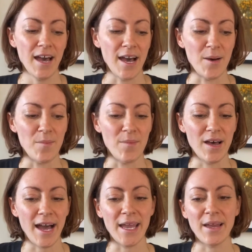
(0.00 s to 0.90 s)

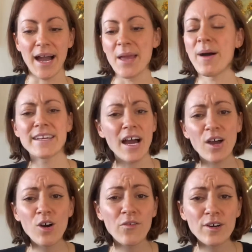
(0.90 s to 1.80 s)
I might
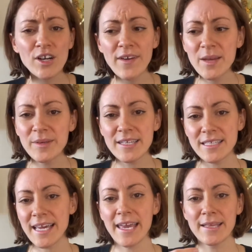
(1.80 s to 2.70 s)
not go for a red
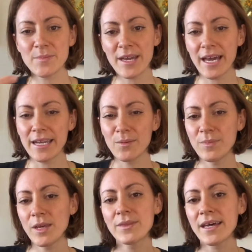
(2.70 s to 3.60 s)
because the tannins might kind of
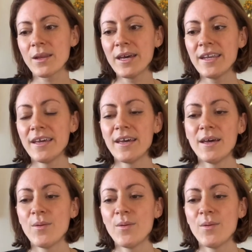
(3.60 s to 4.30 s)
compete with that a bit,